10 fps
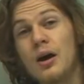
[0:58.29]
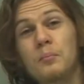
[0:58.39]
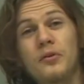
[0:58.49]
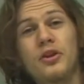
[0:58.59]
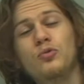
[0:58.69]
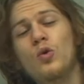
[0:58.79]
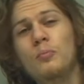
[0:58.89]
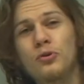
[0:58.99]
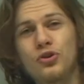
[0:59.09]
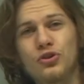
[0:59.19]
But this
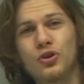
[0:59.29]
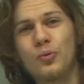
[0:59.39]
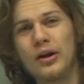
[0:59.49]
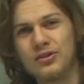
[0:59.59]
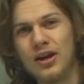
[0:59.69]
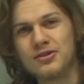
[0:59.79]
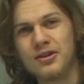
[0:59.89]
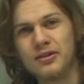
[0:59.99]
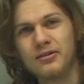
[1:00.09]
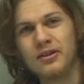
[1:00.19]
won't produce the correct
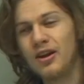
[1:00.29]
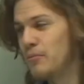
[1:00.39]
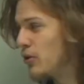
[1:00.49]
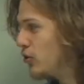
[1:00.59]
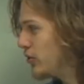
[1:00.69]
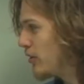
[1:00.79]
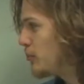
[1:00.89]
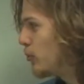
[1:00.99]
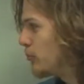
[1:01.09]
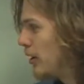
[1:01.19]
answer, because if I
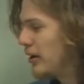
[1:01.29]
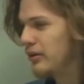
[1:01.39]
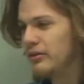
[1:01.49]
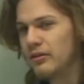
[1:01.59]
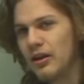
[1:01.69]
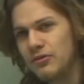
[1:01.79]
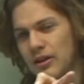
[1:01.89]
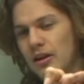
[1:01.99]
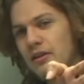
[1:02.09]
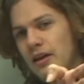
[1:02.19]
put my left
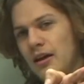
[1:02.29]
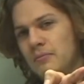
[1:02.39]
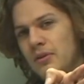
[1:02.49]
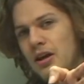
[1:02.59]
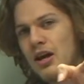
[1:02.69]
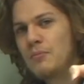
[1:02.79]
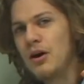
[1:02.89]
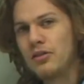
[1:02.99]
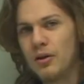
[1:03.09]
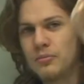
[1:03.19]
hand like that,
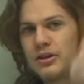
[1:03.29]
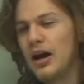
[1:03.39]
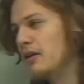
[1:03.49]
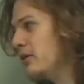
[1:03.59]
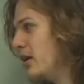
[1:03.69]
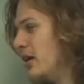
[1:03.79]
my thumb down,